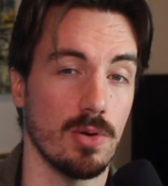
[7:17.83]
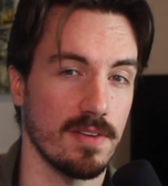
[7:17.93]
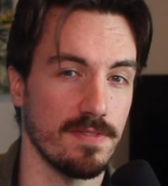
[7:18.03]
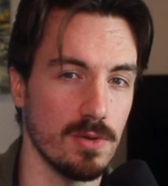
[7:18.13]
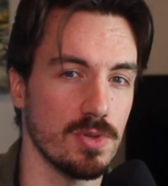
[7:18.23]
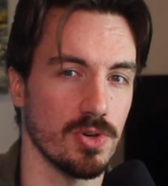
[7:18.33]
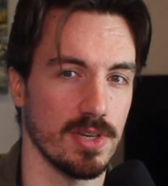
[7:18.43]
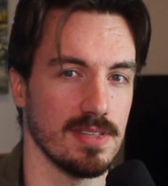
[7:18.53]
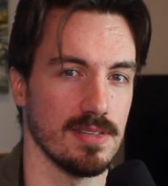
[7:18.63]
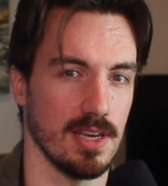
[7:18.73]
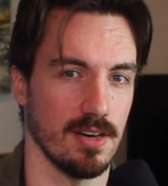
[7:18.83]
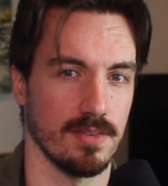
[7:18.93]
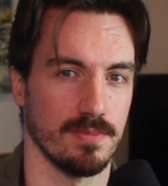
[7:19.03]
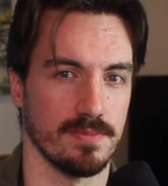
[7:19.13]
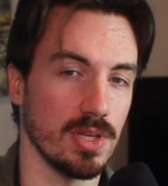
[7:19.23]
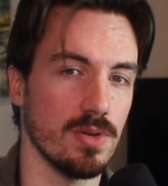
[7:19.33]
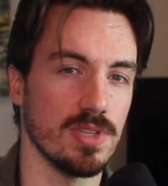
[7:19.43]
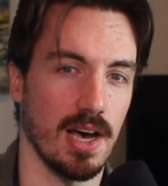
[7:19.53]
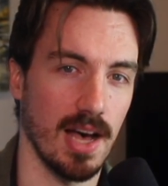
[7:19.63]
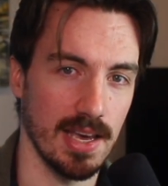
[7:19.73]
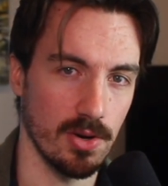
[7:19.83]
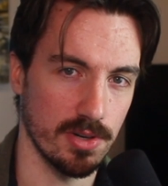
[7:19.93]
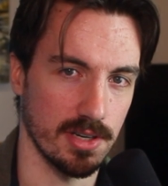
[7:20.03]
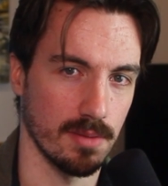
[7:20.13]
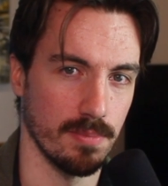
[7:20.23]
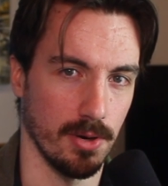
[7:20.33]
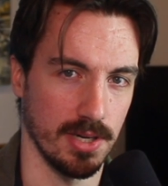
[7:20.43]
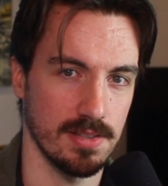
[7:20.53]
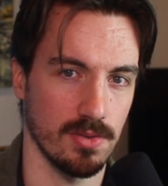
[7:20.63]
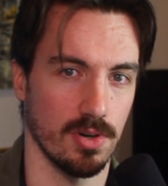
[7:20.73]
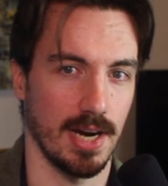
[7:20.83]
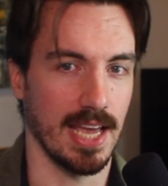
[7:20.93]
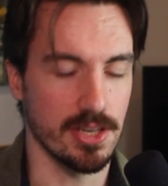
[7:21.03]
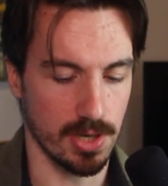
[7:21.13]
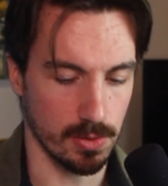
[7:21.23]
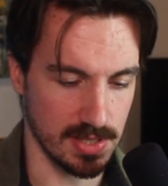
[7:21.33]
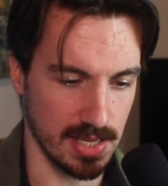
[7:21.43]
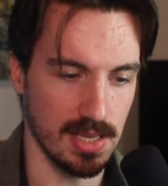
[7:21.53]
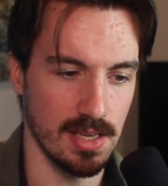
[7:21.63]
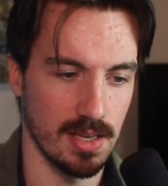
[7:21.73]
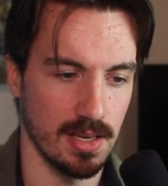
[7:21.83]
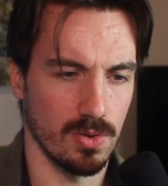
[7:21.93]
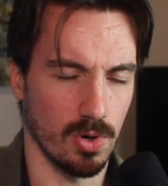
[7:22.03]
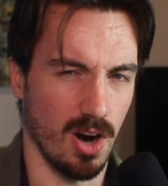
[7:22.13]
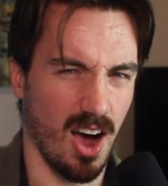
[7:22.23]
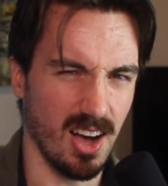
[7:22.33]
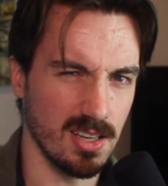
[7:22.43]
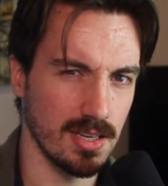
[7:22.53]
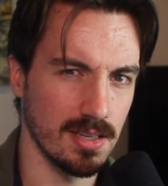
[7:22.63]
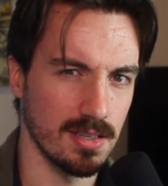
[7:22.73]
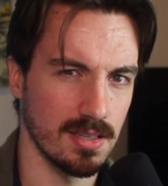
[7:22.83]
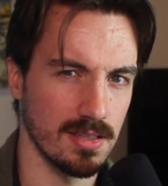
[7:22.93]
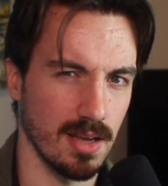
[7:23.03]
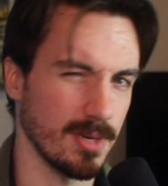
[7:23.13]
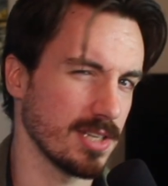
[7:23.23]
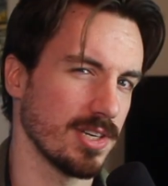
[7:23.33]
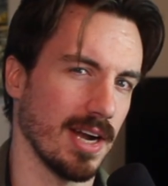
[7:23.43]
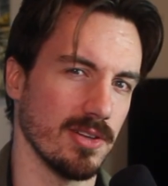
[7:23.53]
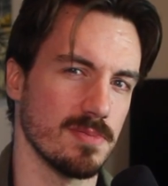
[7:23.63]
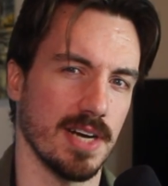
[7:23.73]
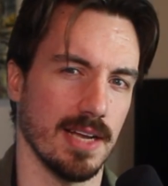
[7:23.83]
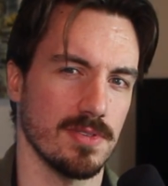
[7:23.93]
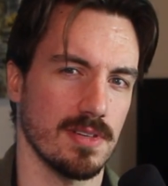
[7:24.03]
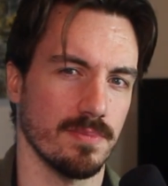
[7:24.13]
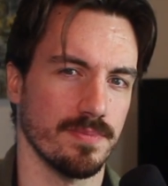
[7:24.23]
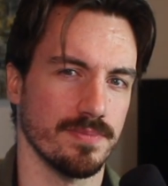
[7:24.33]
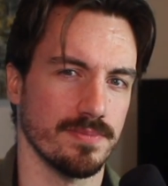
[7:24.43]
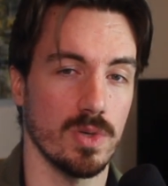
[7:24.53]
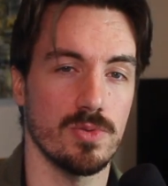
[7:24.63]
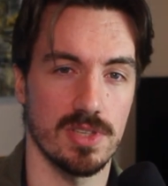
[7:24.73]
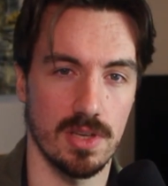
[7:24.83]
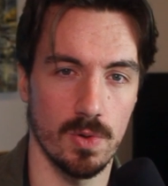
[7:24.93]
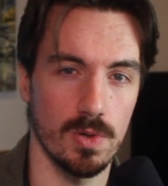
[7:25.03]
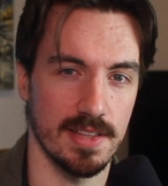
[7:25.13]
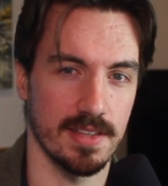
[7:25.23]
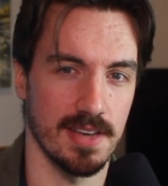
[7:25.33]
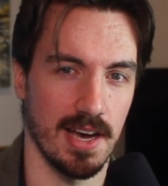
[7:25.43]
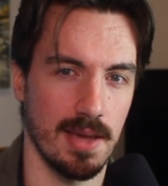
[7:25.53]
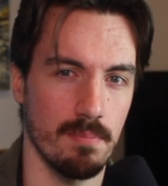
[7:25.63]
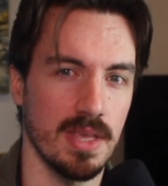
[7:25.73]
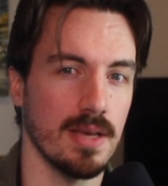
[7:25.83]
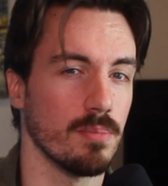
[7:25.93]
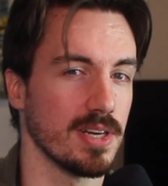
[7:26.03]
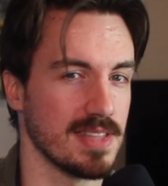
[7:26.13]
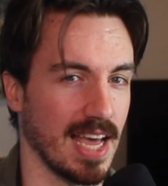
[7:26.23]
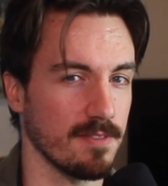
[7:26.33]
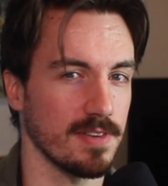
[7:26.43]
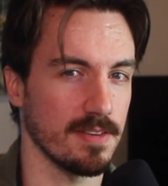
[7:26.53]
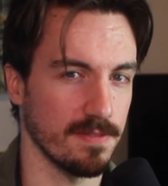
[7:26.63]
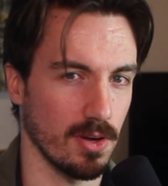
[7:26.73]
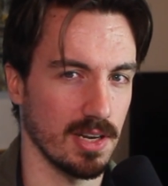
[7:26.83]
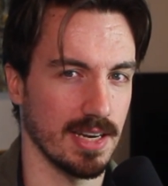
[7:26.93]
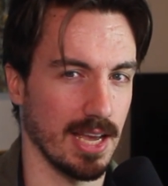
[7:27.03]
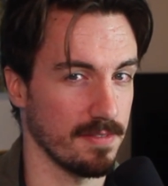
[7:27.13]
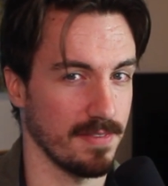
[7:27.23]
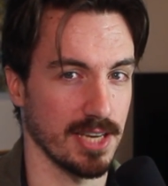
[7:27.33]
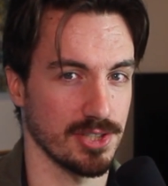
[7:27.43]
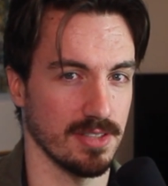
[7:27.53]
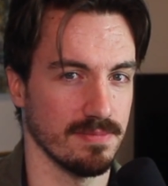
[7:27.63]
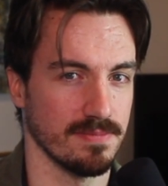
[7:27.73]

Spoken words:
You had a few choices here. You could use a high order component, or HOC, or HOC, I'm not sure how it's pronounced, which was cool at the time, but has thankfully fallen out of fashion.